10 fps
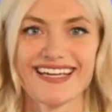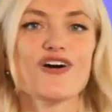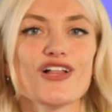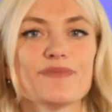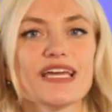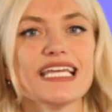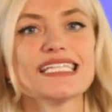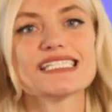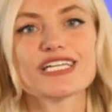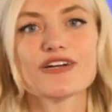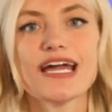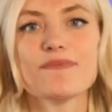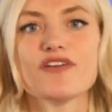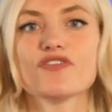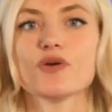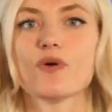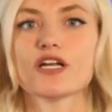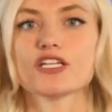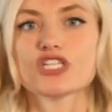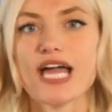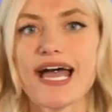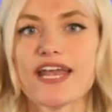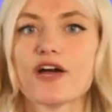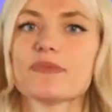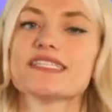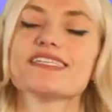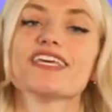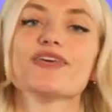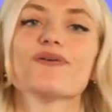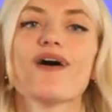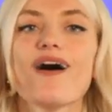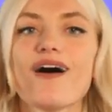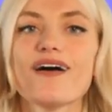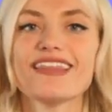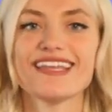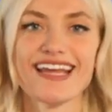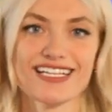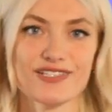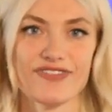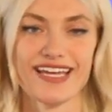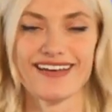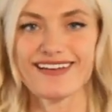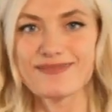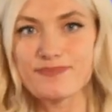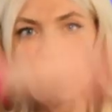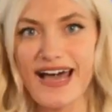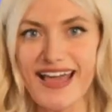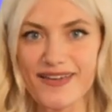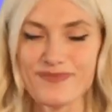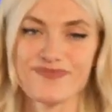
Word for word: Follow me on Instagram if you want to chat and I'll be seeing you all in the next vid. Bye!